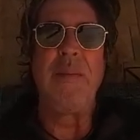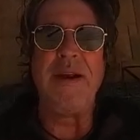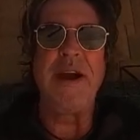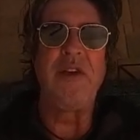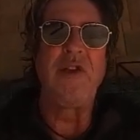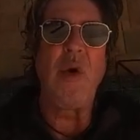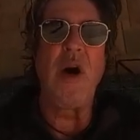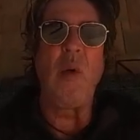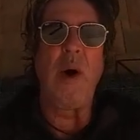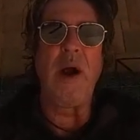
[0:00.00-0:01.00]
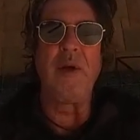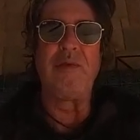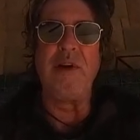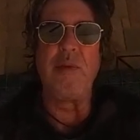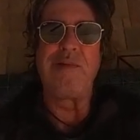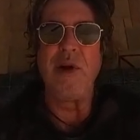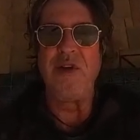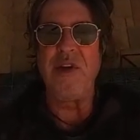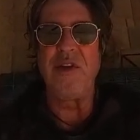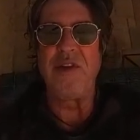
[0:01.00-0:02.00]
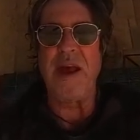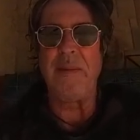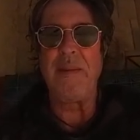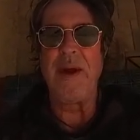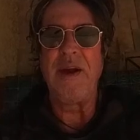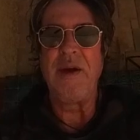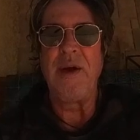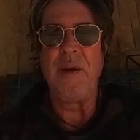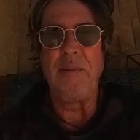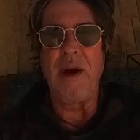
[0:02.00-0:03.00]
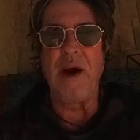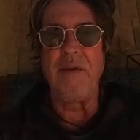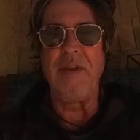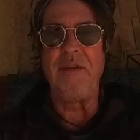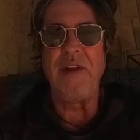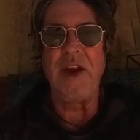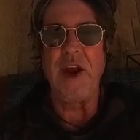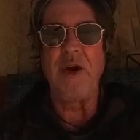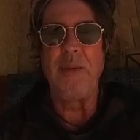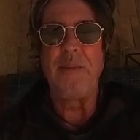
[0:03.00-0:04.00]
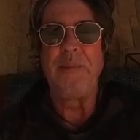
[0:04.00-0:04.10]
but it takes quite a while for it to process that part of the video.